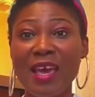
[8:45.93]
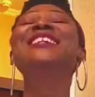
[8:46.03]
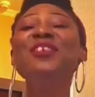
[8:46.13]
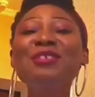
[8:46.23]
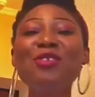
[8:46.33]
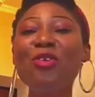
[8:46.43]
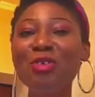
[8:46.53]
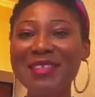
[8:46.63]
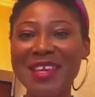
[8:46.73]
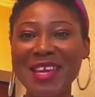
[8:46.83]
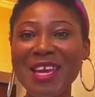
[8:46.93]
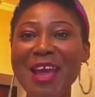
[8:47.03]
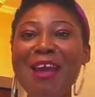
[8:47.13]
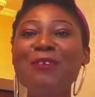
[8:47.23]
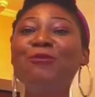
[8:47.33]
And not
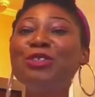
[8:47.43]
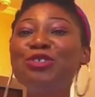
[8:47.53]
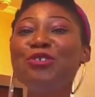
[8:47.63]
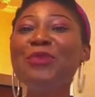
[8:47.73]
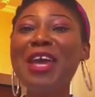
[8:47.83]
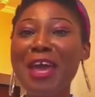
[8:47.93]
only would you be